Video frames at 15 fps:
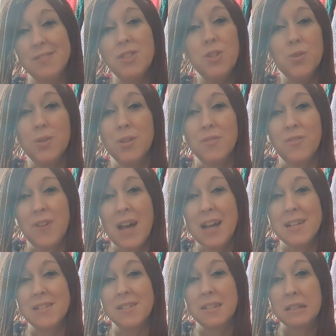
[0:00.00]
you can
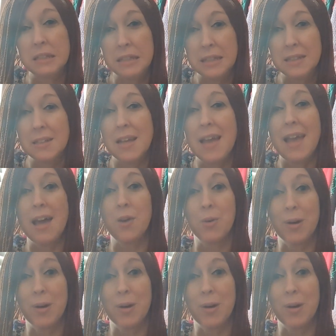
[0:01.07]
find clean and